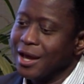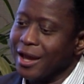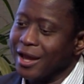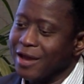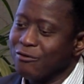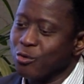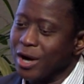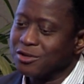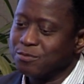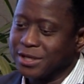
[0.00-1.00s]

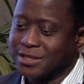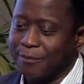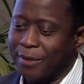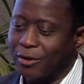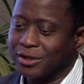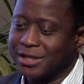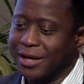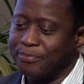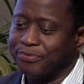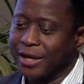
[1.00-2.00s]
everyone speaks about
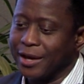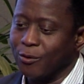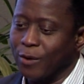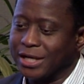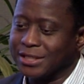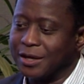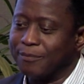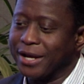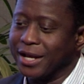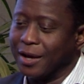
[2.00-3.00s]
what is
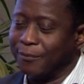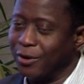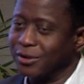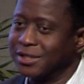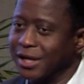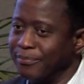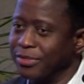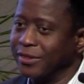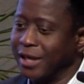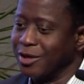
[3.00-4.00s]
happening about
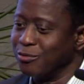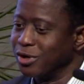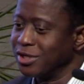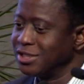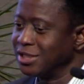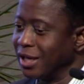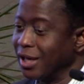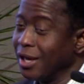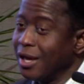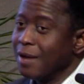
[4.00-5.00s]
the immunity here.